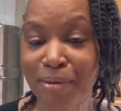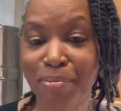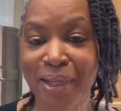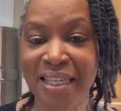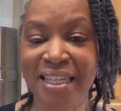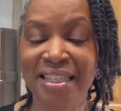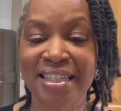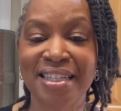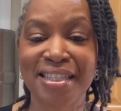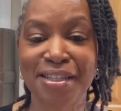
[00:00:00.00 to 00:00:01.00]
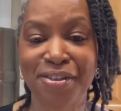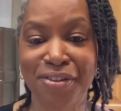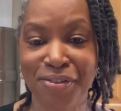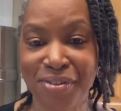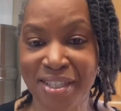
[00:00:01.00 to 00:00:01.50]
please consider
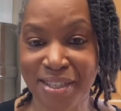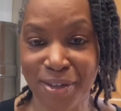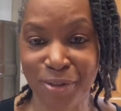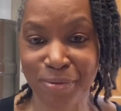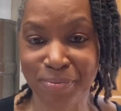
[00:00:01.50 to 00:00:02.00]
doing so.